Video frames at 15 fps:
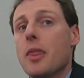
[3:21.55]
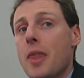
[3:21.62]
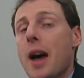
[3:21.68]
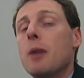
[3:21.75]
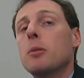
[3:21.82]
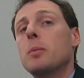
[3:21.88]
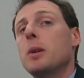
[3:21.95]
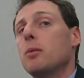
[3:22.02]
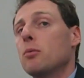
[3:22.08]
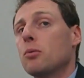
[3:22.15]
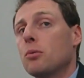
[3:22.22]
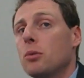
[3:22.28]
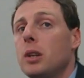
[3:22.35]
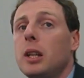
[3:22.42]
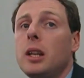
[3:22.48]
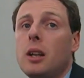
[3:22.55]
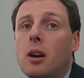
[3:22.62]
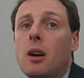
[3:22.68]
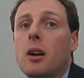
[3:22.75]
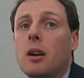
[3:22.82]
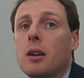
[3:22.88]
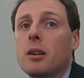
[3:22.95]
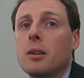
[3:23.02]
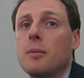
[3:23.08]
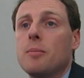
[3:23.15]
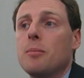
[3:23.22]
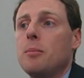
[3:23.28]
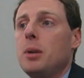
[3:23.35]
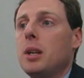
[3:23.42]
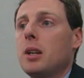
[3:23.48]
that would be really hard
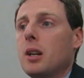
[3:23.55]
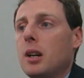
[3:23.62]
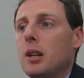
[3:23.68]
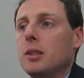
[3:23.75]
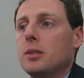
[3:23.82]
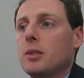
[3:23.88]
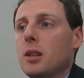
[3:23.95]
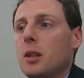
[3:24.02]
because